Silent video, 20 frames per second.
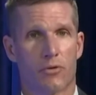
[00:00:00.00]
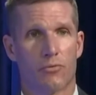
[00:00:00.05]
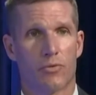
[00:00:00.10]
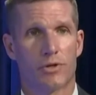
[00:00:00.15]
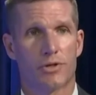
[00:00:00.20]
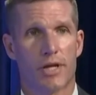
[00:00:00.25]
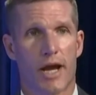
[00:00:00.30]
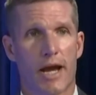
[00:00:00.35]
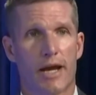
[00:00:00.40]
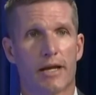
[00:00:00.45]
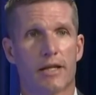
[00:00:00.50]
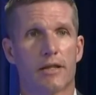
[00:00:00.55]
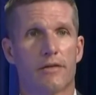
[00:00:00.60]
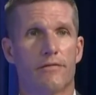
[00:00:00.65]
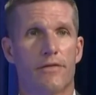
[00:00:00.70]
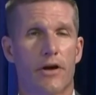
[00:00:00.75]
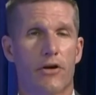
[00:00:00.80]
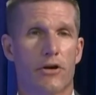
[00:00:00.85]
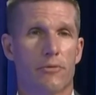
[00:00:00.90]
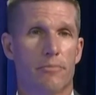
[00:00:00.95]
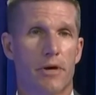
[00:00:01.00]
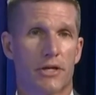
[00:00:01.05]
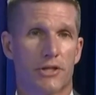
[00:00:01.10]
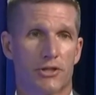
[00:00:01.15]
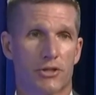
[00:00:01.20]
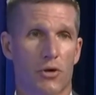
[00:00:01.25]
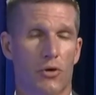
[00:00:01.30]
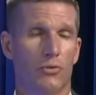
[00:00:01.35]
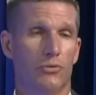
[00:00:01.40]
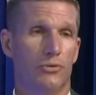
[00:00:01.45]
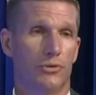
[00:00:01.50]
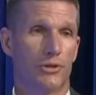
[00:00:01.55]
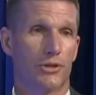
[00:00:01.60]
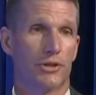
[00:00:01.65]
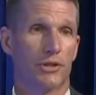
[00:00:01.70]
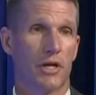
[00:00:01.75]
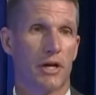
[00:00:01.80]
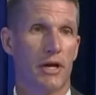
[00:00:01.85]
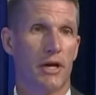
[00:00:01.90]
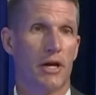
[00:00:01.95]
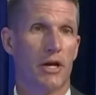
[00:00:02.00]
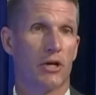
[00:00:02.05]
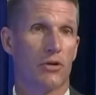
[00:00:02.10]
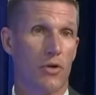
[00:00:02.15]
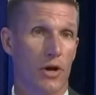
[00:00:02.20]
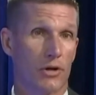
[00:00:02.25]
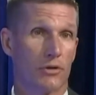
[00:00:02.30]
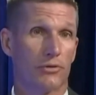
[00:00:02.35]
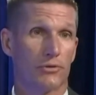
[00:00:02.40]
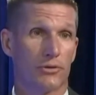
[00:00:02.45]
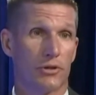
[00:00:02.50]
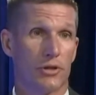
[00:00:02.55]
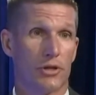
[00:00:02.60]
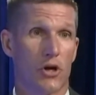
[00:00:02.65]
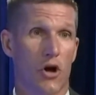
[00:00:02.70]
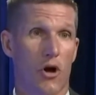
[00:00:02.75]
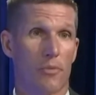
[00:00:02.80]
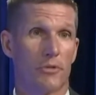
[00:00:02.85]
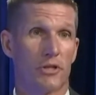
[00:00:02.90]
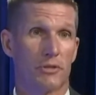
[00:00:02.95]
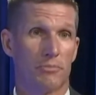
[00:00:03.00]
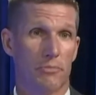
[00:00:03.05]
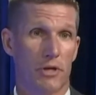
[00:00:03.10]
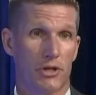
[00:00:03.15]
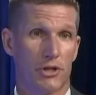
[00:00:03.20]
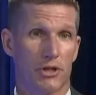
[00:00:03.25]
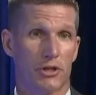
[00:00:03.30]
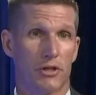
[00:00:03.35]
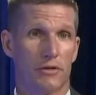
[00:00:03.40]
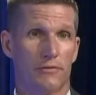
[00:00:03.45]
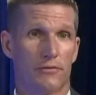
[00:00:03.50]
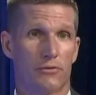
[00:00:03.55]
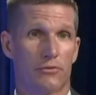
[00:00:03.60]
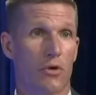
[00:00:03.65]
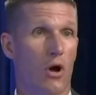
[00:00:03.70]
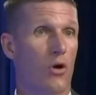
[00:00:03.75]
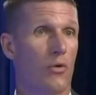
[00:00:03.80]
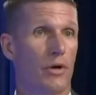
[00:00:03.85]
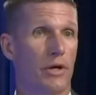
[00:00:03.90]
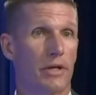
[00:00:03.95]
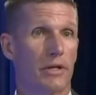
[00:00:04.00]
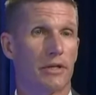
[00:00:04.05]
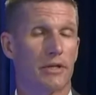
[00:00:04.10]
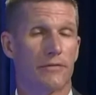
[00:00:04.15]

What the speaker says: Retaining the very best soldiers is critical to the Army's mission of growing and